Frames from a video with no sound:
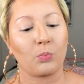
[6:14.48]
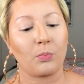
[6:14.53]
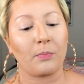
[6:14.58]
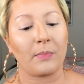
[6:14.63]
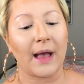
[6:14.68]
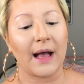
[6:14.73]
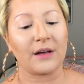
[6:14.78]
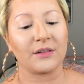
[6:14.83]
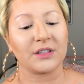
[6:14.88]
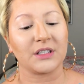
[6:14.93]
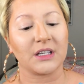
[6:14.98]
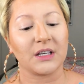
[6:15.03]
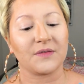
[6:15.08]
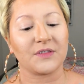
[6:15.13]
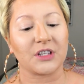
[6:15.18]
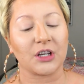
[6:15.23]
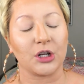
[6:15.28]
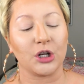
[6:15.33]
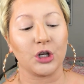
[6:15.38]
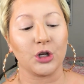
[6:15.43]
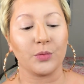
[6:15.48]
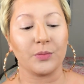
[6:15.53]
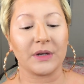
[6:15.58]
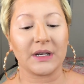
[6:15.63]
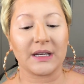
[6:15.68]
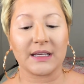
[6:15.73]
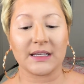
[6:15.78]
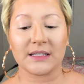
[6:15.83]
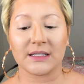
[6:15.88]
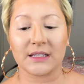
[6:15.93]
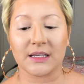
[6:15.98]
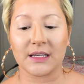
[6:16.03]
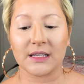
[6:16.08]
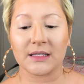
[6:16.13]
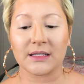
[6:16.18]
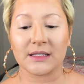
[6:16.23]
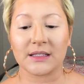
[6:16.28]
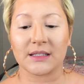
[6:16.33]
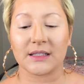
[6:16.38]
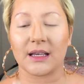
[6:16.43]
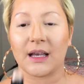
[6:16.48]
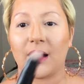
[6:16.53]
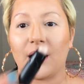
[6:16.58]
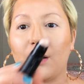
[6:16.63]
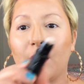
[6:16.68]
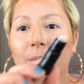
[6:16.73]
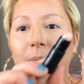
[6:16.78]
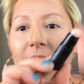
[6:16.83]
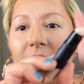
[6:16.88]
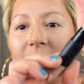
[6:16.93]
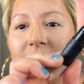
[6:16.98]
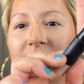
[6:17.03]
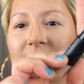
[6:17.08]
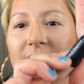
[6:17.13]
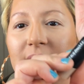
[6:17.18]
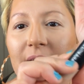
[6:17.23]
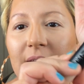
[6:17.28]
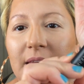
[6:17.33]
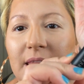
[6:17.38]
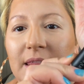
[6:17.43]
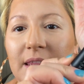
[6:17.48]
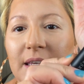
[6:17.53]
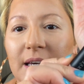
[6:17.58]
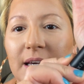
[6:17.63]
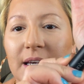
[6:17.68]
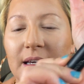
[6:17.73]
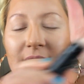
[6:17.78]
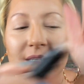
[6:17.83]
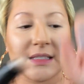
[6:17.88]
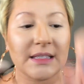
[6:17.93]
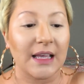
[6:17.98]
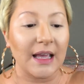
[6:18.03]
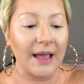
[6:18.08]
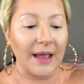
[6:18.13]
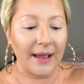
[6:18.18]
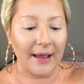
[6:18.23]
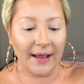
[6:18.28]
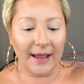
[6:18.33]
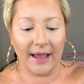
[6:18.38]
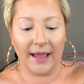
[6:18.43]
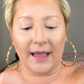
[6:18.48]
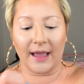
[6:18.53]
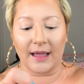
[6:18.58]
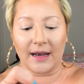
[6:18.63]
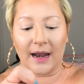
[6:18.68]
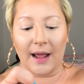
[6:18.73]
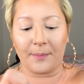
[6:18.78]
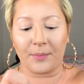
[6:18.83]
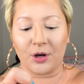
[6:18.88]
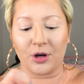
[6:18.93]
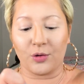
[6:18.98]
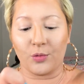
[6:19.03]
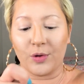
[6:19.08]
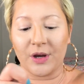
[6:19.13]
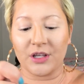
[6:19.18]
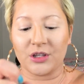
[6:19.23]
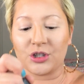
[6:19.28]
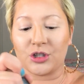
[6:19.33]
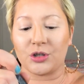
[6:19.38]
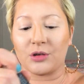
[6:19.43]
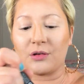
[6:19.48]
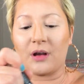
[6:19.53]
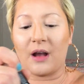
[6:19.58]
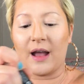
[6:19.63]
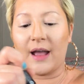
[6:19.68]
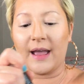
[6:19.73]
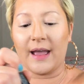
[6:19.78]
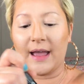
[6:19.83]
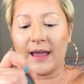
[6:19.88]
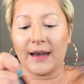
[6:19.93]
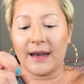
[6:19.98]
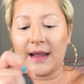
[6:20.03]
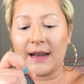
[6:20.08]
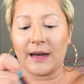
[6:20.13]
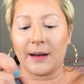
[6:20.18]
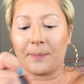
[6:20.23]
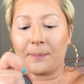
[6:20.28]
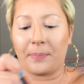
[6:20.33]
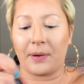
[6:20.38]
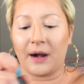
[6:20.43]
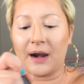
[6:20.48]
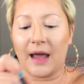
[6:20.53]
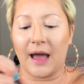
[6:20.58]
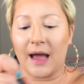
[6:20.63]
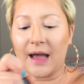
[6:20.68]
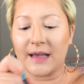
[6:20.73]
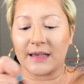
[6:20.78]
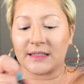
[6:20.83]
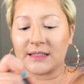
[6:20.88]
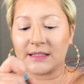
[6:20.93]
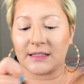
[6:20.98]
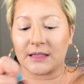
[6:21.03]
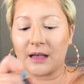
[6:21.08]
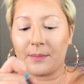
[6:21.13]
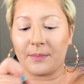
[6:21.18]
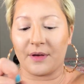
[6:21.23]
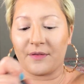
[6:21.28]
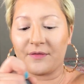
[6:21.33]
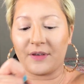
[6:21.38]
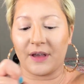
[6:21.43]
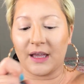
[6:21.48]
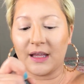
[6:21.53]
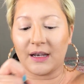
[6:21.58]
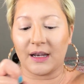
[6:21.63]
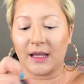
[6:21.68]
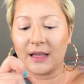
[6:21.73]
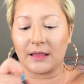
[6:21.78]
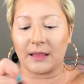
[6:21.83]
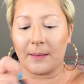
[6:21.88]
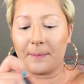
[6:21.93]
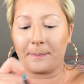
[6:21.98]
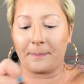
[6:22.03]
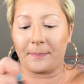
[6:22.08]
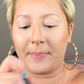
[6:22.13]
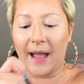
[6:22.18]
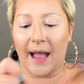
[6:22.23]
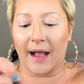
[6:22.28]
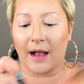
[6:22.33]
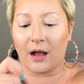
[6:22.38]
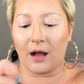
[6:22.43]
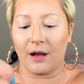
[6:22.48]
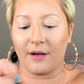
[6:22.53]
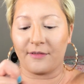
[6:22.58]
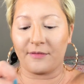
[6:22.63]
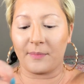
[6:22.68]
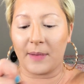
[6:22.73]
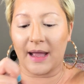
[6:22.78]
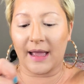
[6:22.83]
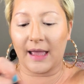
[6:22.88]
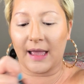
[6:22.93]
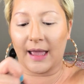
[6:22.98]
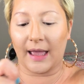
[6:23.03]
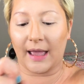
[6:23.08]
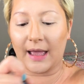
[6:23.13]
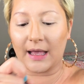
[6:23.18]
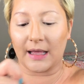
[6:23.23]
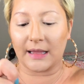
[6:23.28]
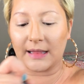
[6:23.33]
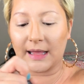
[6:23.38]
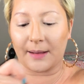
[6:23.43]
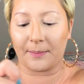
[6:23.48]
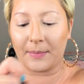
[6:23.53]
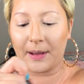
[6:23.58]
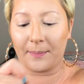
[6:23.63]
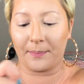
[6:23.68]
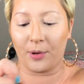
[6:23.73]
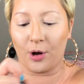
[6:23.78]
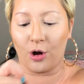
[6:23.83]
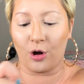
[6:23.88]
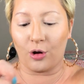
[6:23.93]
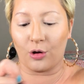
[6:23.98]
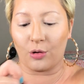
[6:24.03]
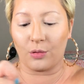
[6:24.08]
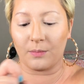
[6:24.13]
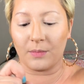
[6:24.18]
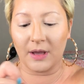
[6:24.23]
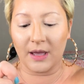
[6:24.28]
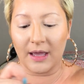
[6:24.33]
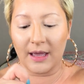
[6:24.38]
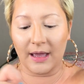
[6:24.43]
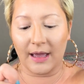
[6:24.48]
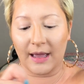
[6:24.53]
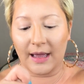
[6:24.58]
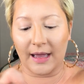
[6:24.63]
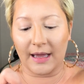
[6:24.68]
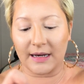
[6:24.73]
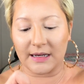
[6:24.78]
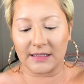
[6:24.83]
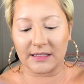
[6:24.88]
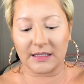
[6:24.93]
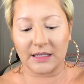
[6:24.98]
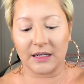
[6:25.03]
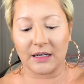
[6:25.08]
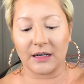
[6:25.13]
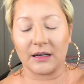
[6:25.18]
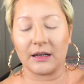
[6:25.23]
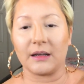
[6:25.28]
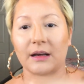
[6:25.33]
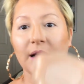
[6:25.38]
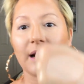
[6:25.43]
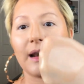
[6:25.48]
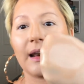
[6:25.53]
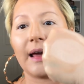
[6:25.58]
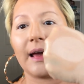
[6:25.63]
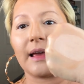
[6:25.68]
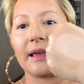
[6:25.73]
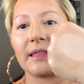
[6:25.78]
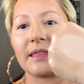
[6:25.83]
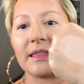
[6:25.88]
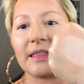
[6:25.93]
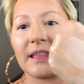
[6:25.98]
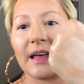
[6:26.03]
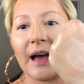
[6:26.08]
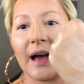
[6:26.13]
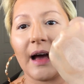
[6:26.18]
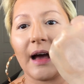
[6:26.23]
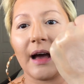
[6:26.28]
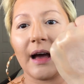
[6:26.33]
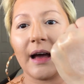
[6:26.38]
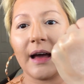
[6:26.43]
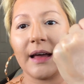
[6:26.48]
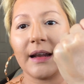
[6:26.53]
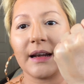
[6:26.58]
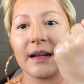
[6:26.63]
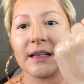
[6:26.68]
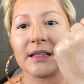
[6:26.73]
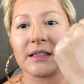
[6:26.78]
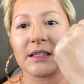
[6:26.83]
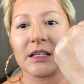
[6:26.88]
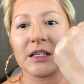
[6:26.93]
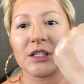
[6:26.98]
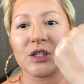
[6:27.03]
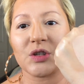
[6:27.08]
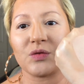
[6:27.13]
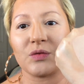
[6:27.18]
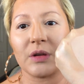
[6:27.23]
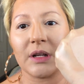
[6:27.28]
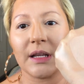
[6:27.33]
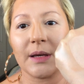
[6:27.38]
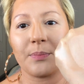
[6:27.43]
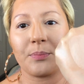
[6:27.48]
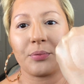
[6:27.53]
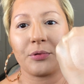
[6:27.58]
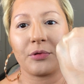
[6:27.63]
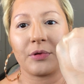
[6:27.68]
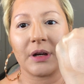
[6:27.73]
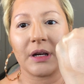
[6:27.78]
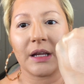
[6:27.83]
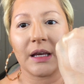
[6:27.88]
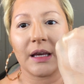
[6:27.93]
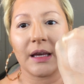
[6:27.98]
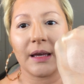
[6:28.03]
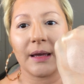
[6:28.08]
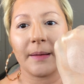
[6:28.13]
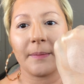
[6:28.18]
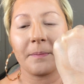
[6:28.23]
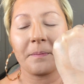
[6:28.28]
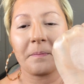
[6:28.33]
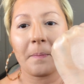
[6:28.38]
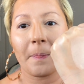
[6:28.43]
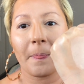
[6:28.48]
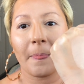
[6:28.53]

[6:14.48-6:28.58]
Maldives Luminescent. It looks like this, and I'm going to go ahead and apply some of it in the back of my hand, like my palm, and it's gonna look like that. It's this really pretty